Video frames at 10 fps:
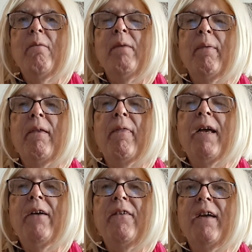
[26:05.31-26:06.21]
But the
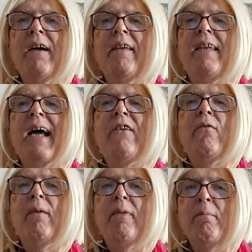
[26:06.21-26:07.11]
thing is, that's
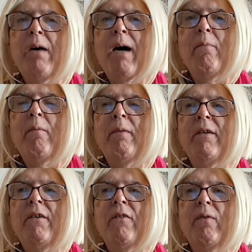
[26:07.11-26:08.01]
what the problem
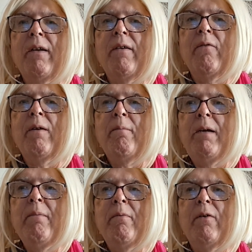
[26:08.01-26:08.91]
is when
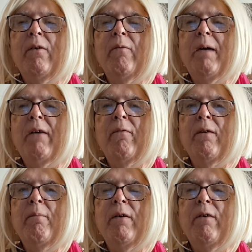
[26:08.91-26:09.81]
people make
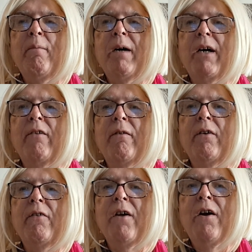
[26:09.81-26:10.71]
flippant remarks,
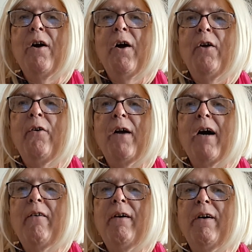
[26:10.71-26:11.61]
because you
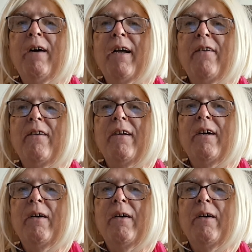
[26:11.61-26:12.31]
got to realize,